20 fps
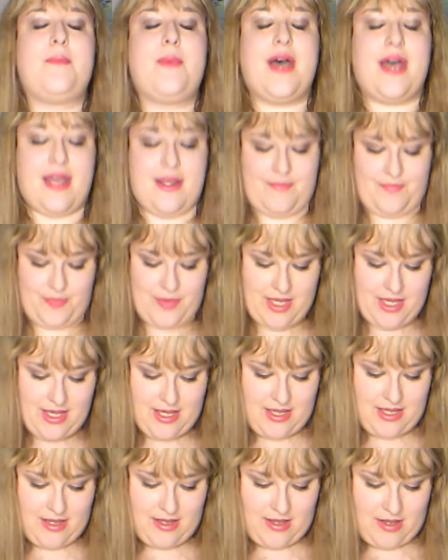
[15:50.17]
But
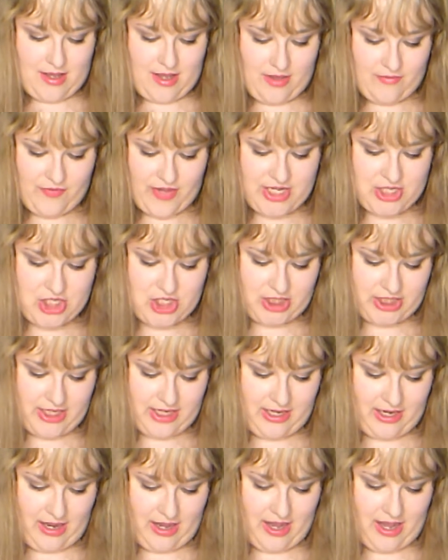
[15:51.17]

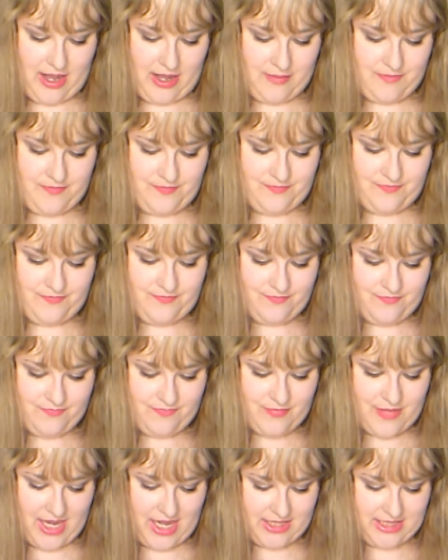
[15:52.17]
eventually, um,
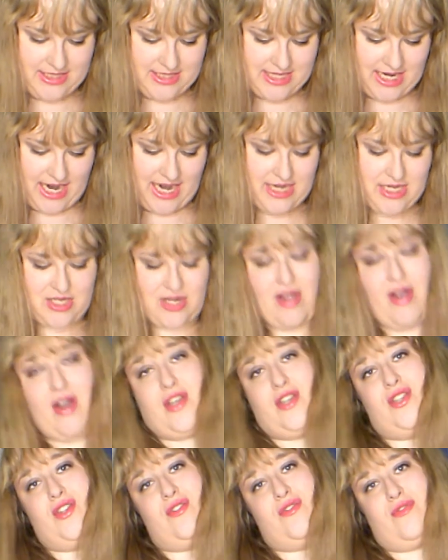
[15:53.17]
Helen died
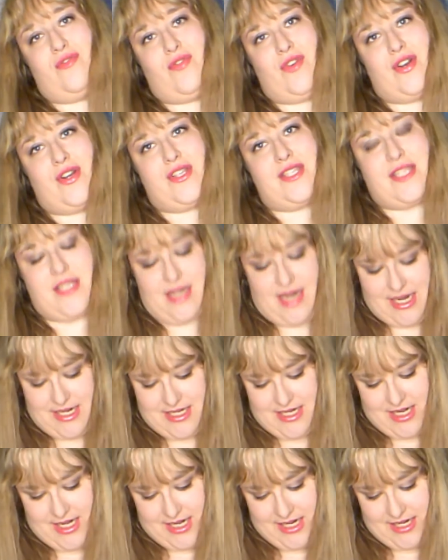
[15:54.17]
on June 1st,
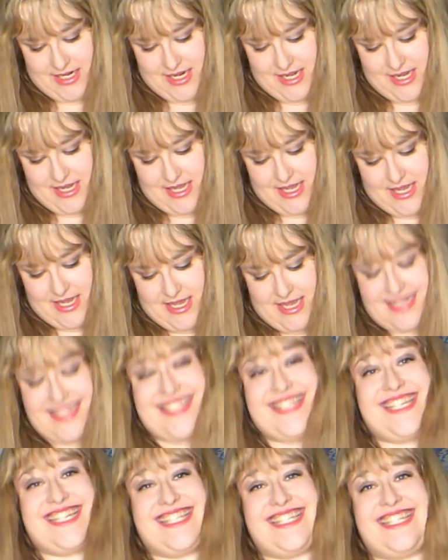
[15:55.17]

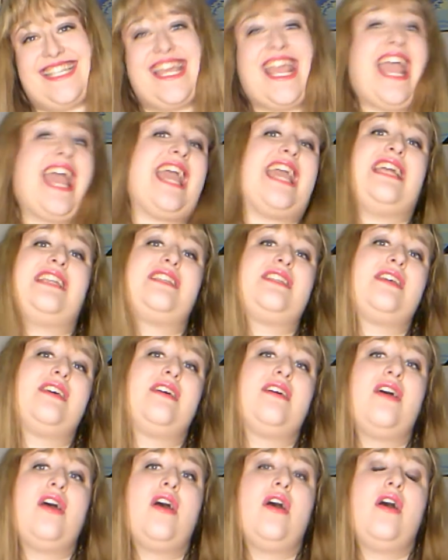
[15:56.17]
1968,
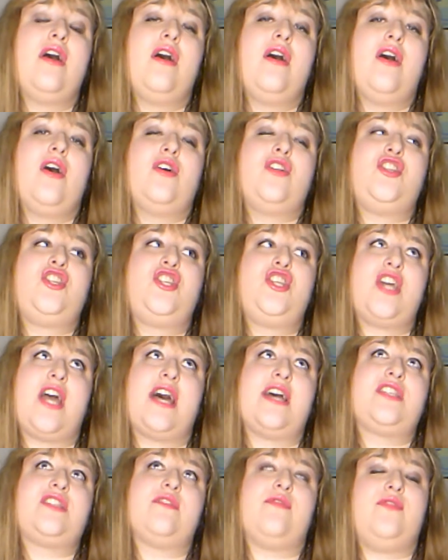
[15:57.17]

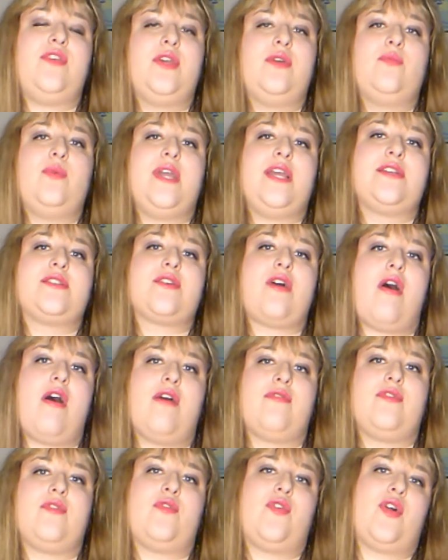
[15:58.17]
just a few weeks
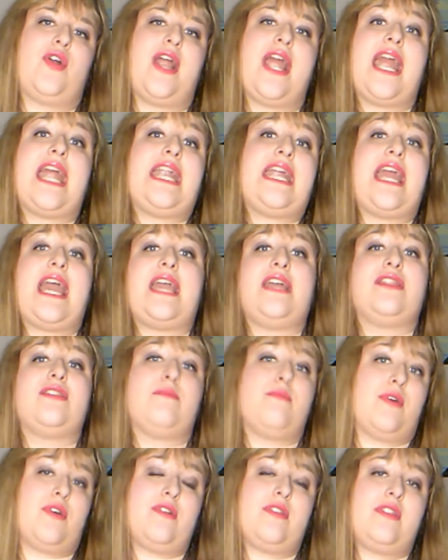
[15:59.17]
off of her 88th
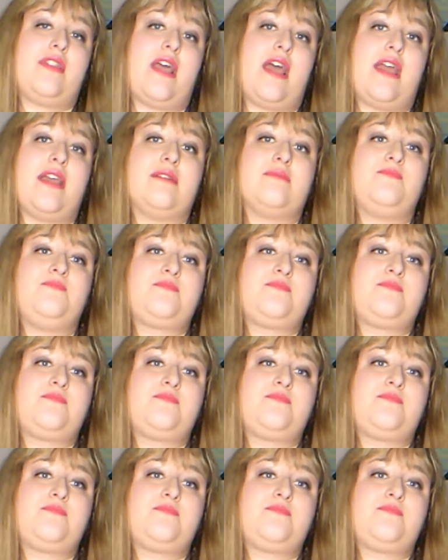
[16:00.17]
birthday.